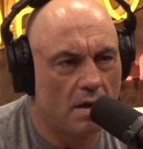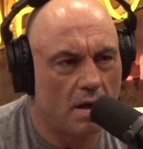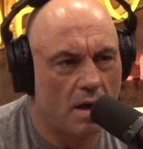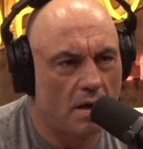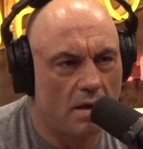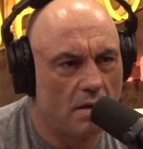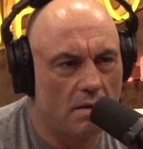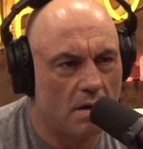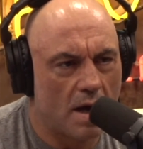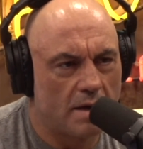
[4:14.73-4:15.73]

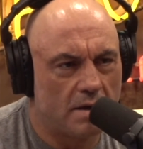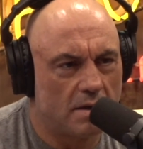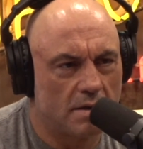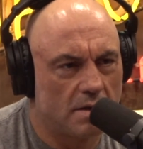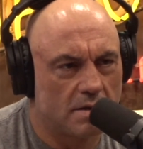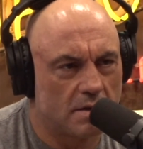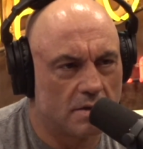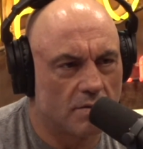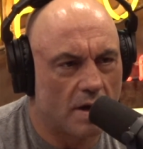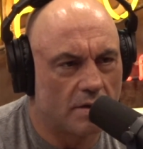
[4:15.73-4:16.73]
any idea that these things
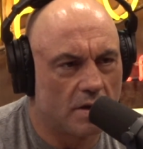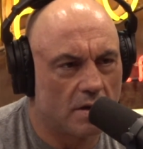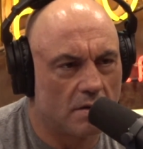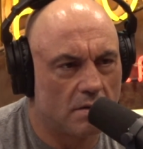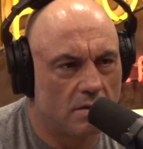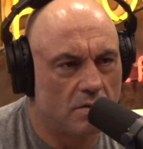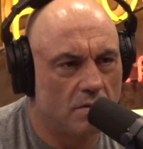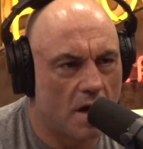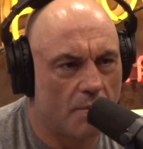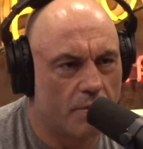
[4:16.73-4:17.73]
are out there to
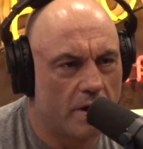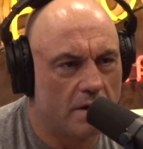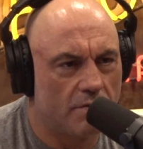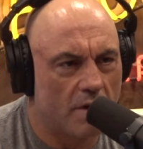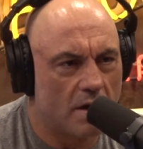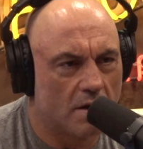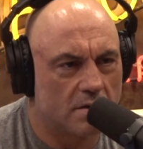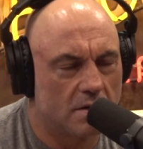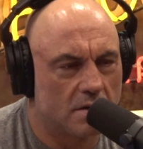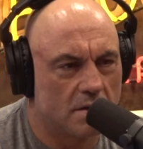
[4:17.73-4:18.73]
an upgraded radar
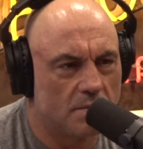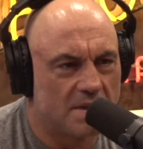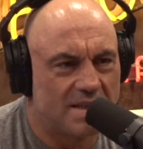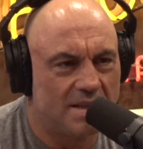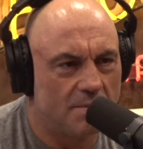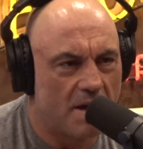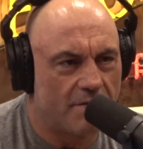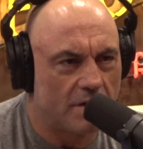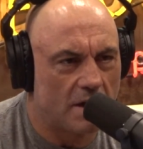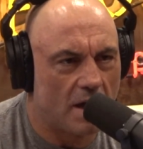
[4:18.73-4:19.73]
system to seeing them
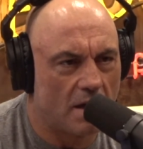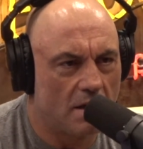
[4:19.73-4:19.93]
every day.